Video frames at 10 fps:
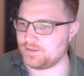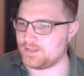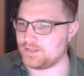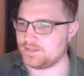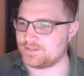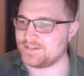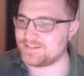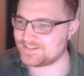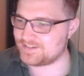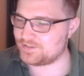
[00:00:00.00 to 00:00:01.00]
the
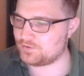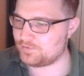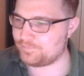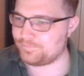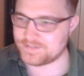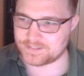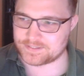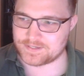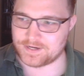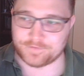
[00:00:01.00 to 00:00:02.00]
Statistical
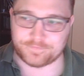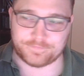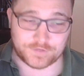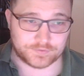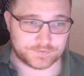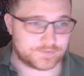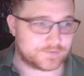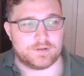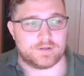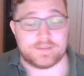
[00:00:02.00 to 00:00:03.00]
Physics of Fields.